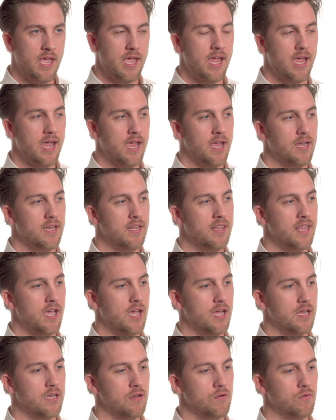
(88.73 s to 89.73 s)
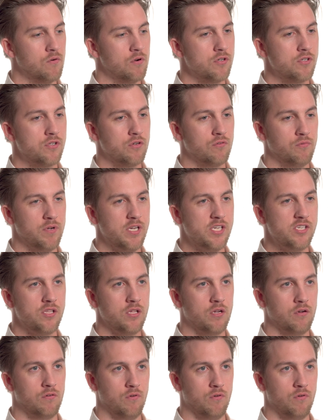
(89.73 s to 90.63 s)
and that in order to reach their